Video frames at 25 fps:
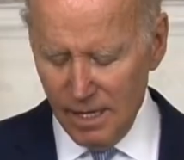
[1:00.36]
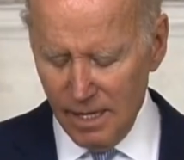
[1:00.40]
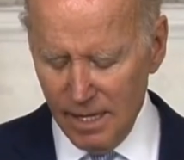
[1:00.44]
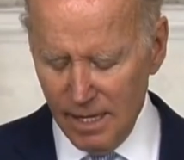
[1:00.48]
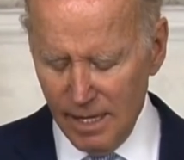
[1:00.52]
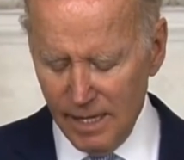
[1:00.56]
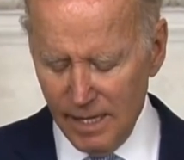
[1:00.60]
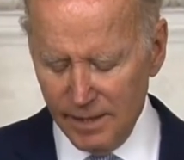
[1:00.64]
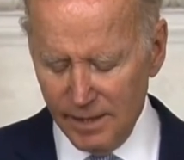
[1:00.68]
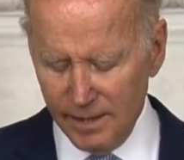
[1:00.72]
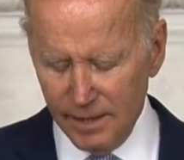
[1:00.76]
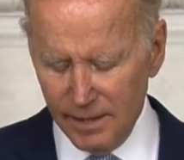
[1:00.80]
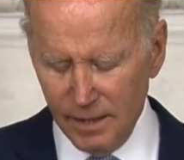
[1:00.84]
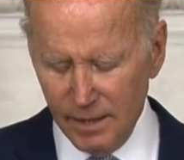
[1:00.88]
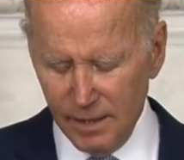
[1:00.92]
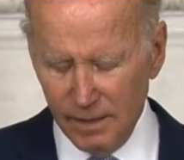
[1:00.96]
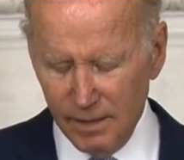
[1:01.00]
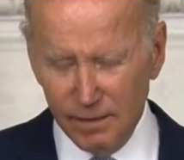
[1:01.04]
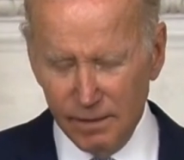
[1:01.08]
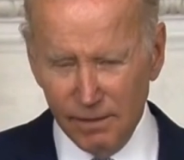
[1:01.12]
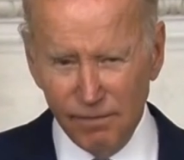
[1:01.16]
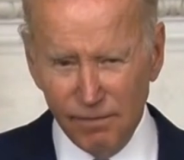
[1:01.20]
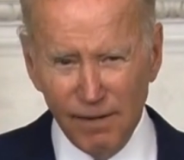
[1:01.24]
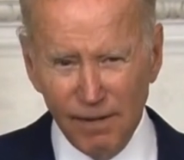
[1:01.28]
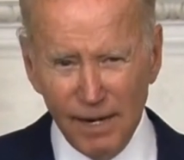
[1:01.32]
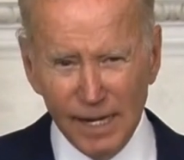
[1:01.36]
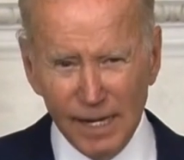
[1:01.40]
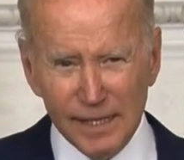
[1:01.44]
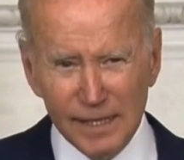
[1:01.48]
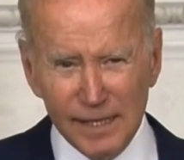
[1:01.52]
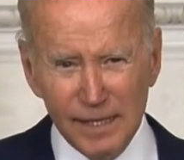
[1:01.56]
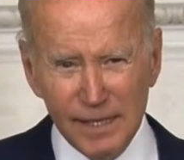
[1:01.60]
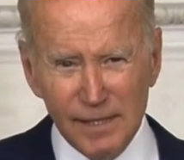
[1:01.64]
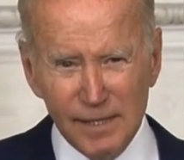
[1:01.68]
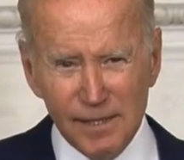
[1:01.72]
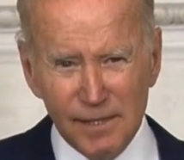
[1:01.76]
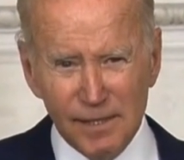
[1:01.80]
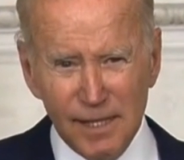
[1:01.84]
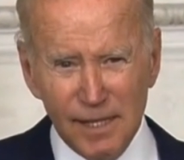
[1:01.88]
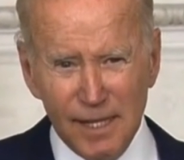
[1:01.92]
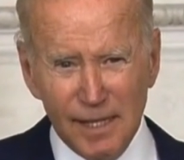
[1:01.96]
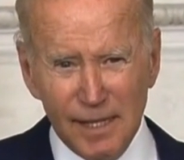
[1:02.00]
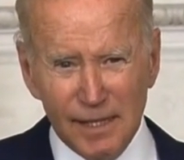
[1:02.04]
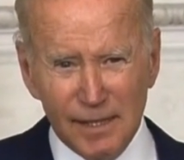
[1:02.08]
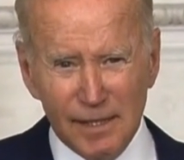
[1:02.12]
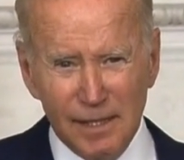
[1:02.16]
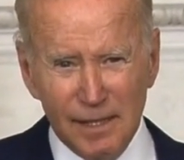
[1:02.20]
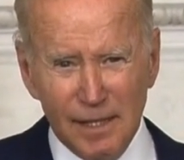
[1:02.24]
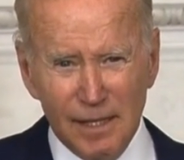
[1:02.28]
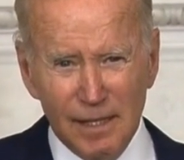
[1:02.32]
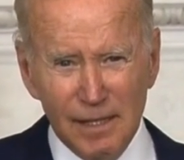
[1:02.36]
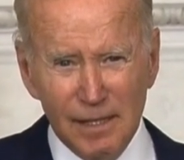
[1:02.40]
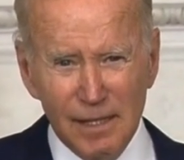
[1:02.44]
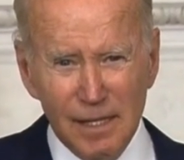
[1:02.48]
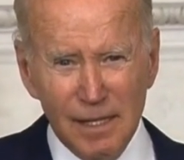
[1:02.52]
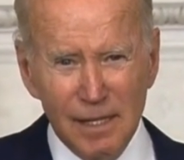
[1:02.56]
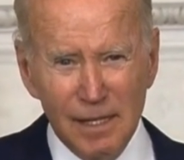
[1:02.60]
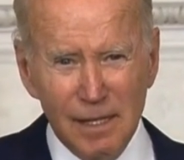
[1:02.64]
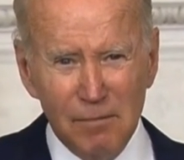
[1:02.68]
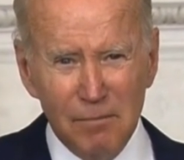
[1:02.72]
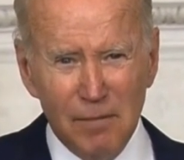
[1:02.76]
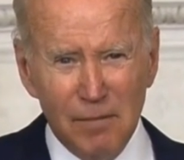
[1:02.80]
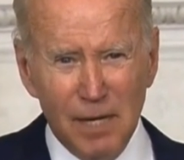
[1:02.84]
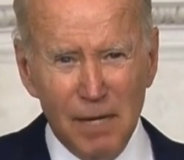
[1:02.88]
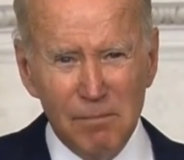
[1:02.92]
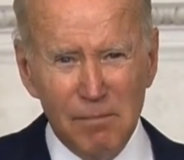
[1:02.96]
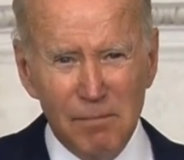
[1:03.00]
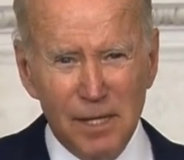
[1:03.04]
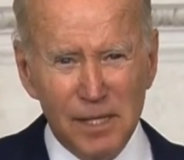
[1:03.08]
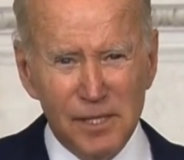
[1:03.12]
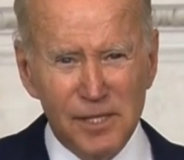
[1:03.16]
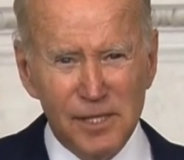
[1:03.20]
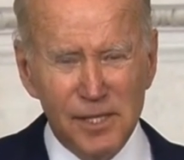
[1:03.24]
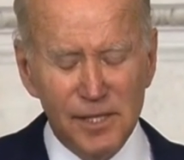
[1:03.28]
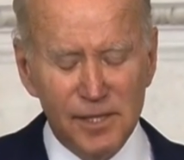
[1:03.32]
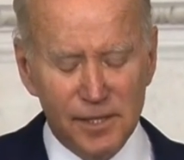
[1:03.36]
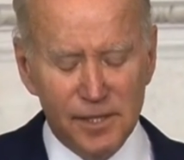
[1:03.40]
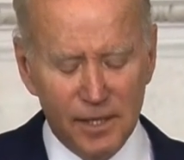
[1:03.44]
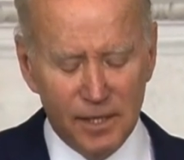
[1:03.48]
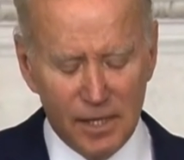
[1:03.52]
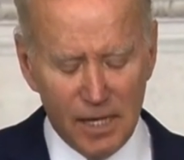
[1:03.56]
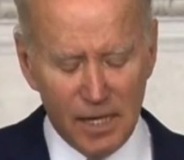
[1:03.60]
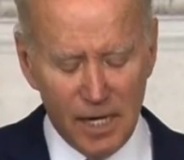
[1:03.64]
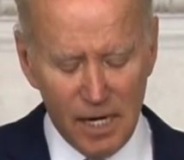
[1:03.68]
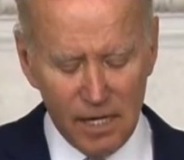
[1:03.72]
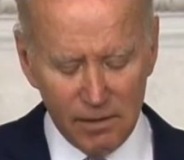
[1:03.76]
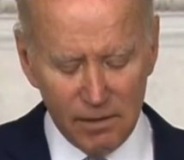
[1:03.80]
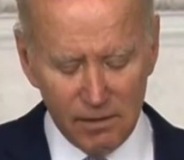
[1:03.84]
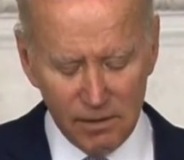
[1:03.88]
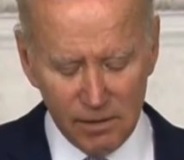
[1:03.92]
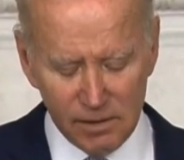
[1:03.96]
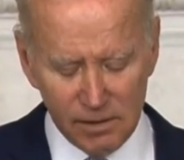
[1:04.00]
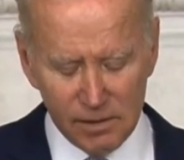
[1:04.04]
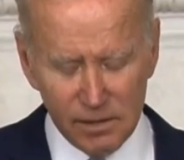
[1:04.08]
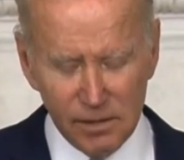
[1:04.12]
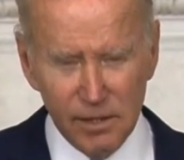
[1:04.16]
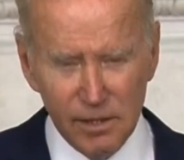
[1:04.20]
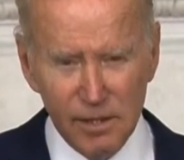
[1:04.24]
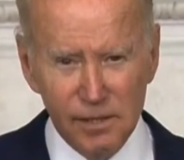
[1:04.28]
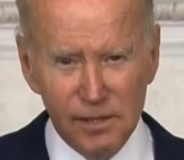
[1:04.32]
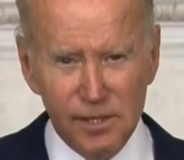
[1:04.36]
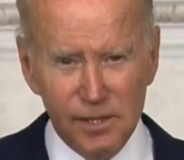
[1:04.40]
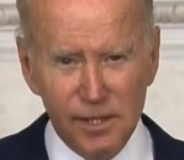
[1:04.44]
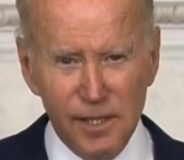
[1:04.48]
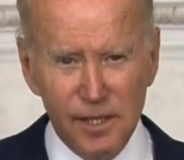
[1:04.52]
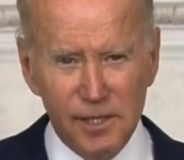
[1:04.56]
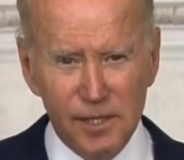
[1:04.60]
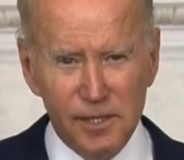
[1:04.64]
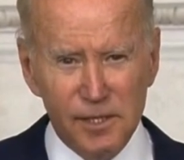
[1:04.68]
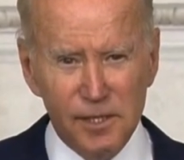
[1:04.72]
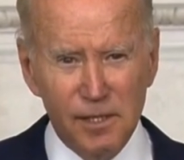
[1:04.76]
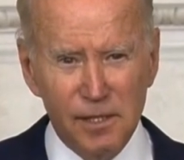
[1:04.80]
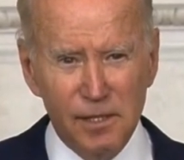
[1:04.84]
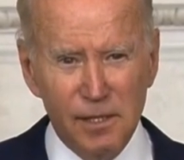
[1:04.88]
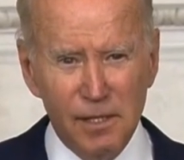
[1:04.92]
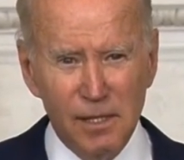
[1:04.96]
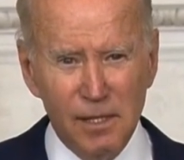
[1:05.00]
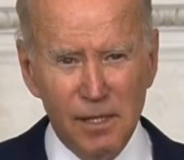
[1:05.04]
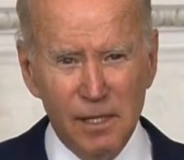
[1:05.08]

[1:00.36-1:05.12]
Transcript: And the fact is that my message to Congress is this.